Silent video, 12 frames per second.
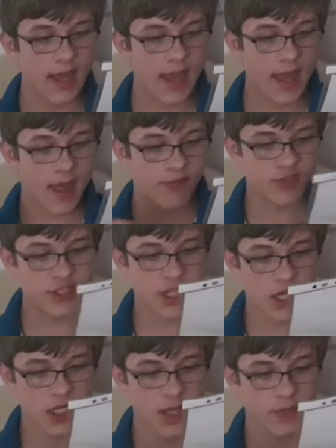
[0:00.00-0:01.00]
and the
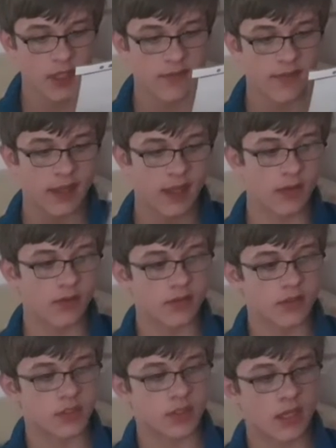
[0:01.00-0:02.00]
sun coming over the
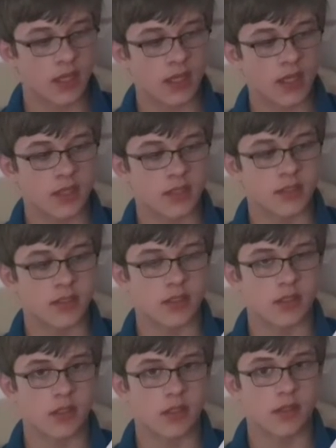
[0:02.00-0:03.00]
hills is
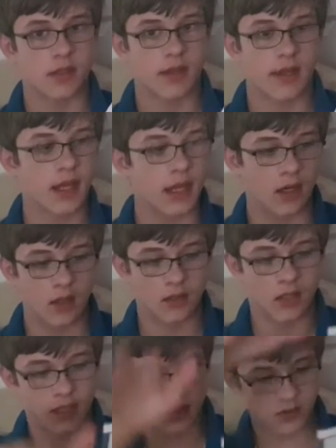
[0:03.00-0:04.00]

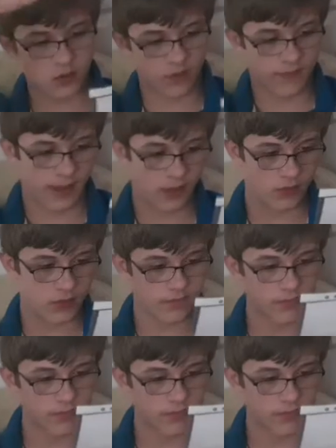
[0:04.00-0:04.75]
sort of hills.